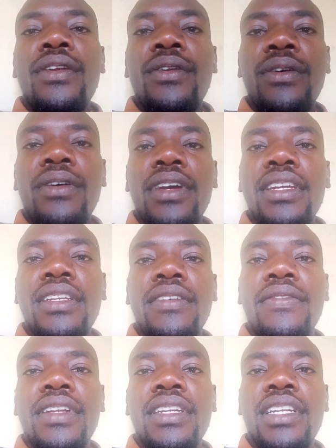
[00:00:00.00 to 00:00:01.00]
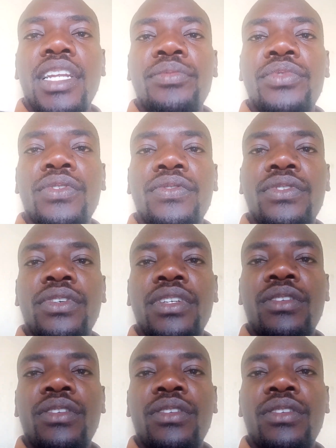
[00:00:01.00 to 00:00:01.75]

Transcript: Knowing different types of soil